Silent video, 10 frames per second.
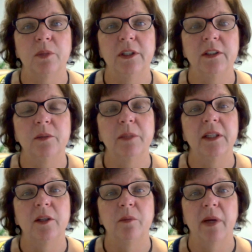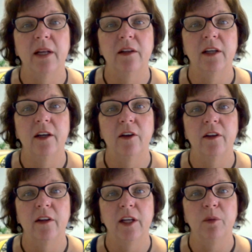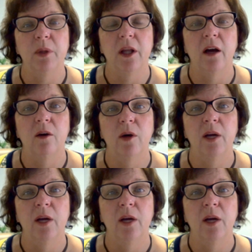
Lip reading: please submit them by clicking on the link below,